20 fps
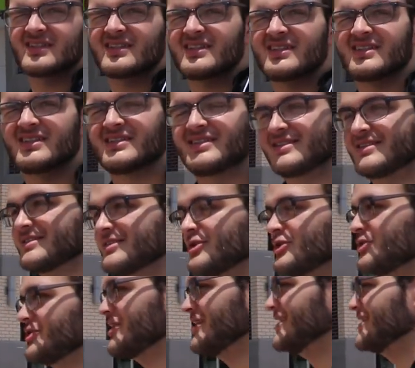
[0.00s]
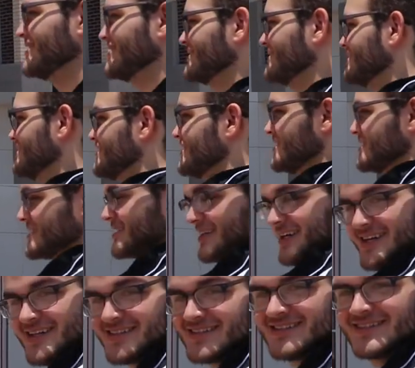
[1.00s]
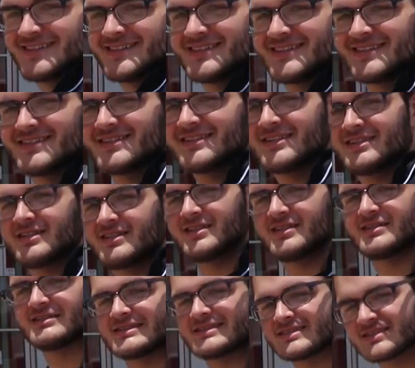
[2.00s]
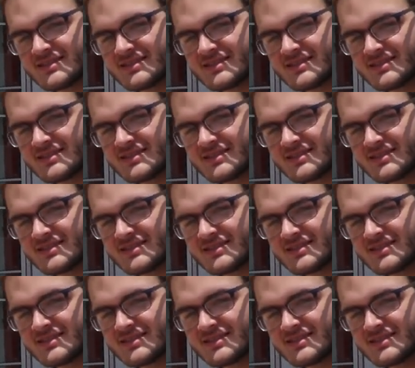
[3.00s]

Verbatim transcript: uh, Russians, of course, and uh, the big